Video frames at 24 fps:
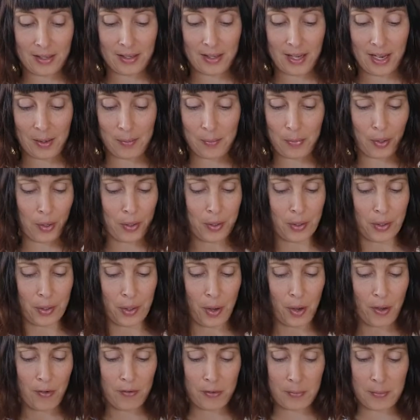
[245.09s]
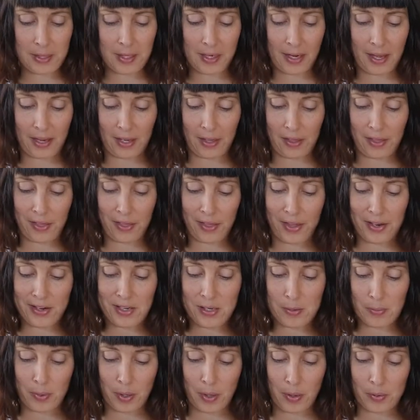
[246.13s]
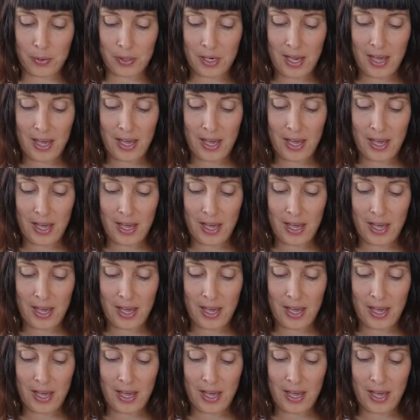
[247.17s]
had broken over me like a thunderbolt